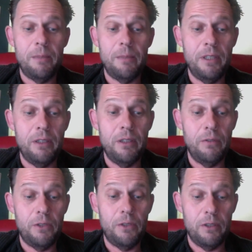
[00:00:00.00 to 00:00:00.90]
I mean,
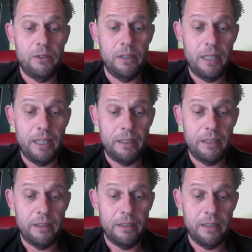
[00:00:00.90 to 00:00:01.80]
of course, like
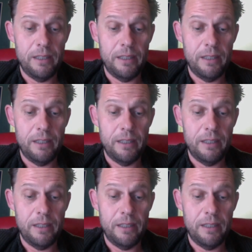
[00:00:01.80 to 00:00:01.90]
this